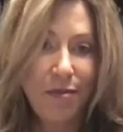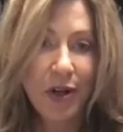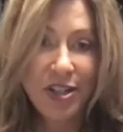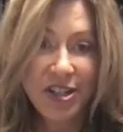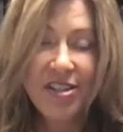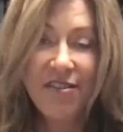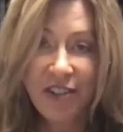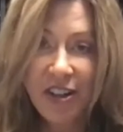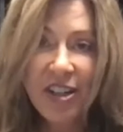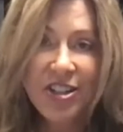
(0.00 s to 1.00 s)
purchase the
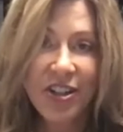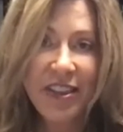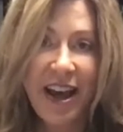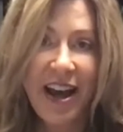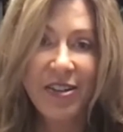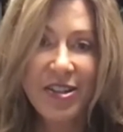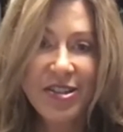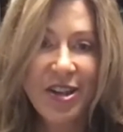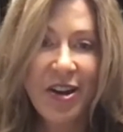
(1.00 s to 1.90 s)
furniture in the house. So,